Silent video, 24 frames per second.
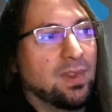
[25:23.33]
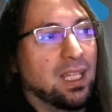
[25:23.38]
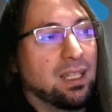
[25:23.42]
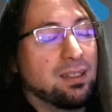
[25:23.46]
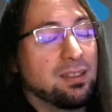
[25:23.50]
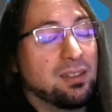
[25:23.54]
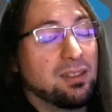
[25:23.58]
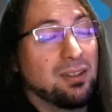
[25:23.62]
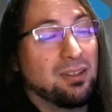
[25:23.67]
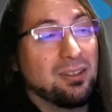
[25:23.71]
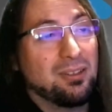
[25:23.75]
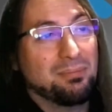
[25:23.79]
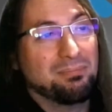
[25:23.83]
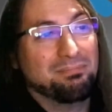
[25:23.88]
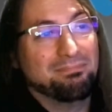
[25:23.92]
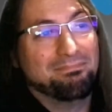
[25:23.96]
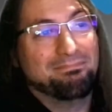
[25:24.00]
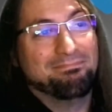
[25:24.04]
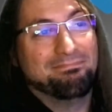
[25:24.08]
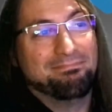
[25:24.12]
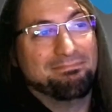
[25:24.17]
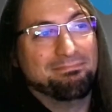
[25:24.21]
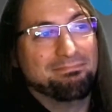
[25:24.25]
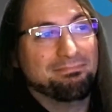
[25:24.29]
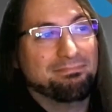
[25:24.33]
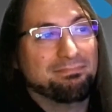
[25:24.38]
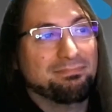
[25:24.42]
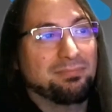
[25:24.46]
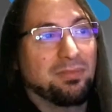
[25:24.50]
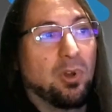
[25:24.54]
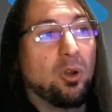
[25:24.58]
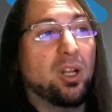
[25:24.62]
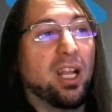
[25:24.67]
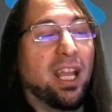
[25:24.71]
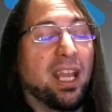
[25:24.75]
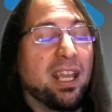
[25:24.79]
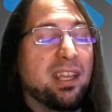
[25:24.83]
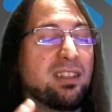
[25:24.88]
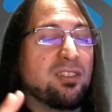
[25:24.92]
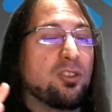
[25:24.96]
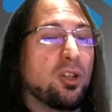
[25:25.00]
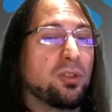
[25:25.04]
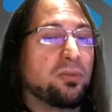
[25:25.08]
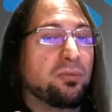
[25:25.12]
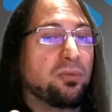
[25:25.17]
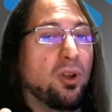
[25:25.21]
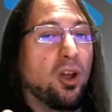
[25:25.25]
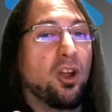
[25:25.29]
So, okay, it's
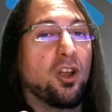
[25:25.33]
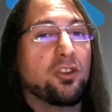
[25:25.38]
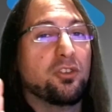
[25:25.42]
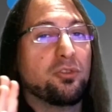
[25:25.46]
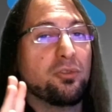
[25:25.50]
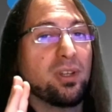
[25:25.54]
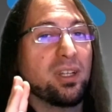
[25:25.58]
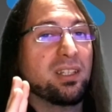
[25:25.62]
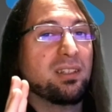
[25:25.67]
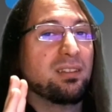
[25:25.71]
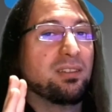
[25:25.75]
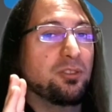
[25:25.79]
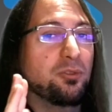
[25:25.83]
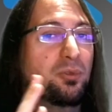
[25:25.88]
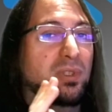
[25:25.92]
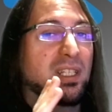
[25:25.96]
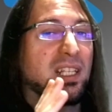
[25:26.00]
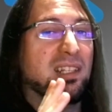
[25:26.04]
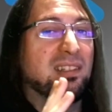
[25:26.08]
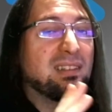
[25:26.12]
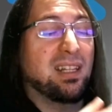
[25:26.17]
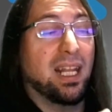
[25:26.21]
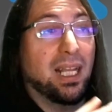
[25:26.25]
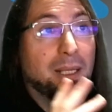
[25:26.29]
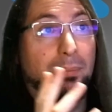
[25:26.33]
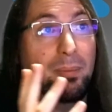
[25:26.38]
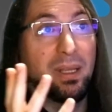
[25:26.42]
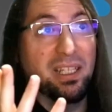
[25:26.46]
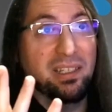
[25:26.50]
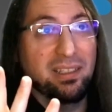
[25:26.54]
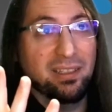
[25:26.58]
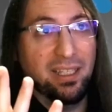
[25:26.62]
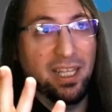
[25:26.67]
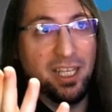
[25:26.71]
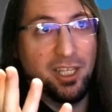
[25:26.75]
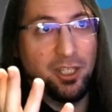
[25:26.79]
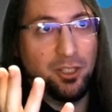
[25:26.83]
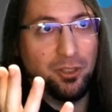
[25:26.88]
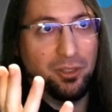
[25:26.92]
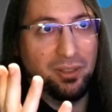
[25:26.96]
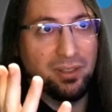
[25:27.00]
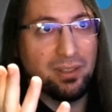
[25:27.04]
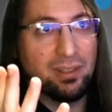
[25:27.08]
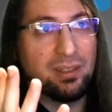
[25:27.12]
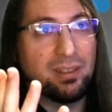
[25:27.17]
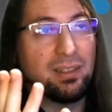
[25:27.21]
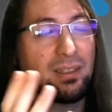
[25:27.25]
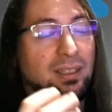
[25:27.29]
not 400 units like
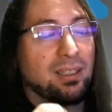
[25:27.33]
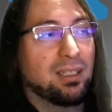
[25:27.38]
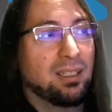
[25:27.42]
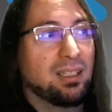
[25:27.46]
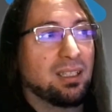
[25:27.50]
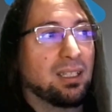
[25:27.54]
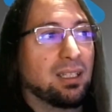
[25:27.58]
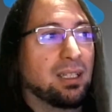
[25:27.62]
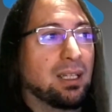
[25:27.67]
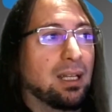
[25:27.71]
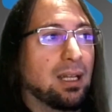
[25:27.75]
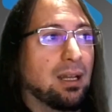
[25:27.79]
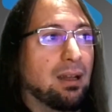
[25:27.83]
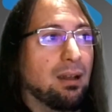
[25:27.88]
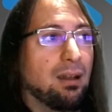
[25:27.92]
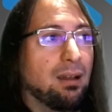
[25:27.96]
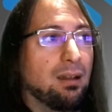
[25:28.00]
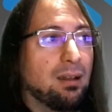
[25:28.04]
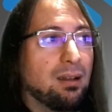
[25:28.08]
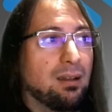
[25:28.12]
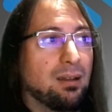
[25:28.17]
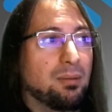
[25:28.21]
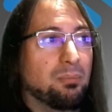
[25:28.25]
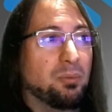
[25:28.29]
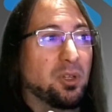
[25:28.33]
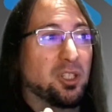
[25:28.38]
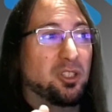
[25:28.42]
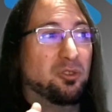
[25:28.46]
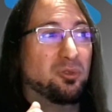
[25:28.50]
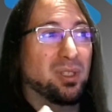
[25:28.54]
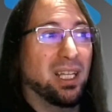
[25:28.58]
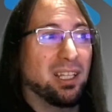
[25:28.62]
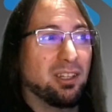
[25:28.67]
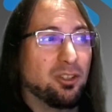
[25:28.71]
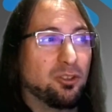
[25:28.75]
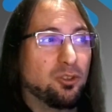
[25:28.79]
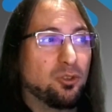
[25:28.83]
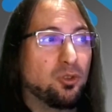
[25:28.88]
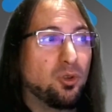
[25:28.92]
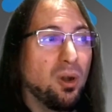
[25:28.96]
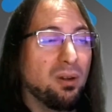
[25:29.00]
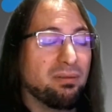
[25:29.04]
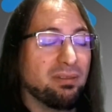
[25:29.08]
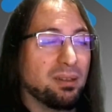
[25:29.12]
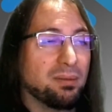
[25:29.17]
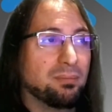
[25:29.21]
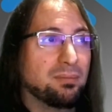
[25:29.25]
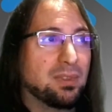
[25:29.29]
meditations, but you get 2
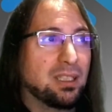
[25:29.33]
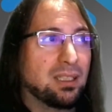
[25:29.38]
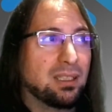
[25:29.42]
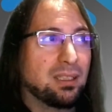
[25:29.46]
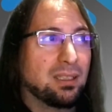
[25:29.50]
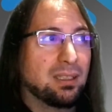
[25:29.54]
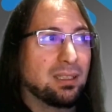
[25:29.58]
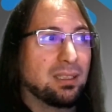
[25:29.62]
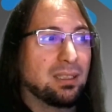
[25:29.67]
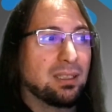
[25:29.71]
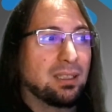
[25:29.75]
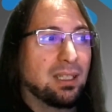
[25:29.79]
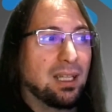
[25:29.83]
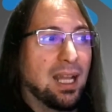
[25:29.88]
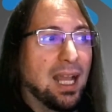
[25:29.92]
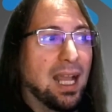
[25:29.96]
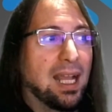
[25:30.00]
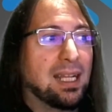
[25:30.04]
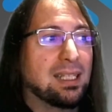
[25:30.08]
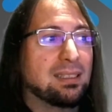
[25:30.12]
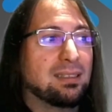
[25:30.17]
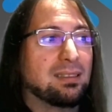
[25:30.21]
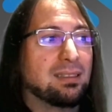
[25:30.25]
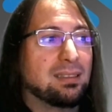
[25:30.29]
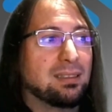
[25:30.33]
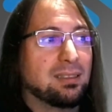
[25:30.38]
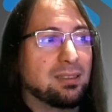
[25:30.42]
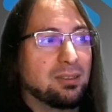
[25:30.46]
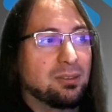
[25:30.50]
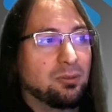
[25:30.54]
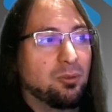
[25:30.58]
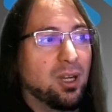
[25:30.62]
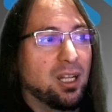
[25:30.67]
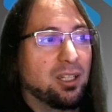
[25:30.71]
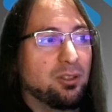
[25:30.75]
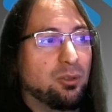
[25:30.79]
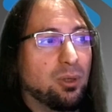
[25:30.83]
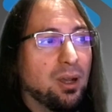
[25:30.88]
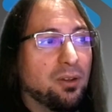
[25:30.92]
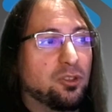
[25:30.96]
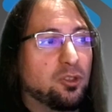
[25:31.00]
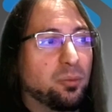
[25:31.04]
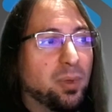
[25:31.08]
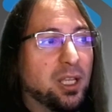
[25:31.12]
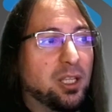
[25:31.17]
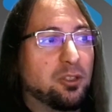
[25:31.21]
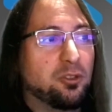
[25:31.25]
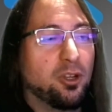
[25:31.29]
of them, and well, you have
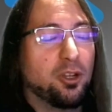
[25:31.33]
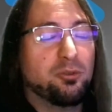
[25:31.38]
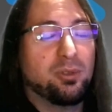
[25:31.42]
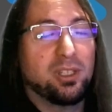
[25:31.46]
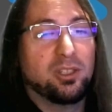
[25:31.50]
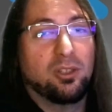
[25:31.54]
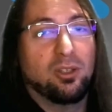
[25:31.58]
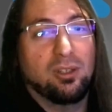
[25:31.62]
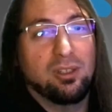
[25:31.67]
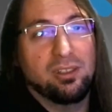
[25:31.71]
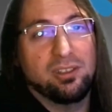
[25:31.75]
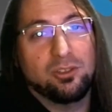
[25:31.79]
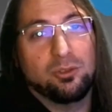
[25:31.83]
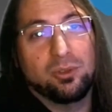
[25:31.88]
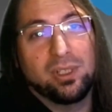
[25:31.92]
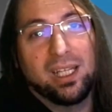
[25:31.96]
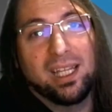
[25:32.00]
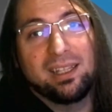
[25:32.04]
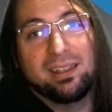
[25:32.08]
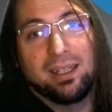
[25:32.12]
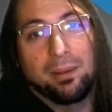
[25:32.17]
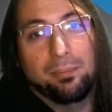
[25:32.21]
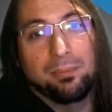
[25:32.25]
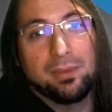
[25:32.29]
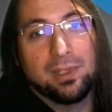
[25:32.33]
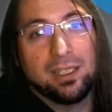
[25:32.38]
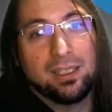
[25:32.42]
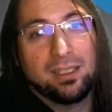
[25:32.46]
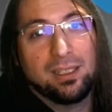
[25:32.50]
to pay $200 to get them.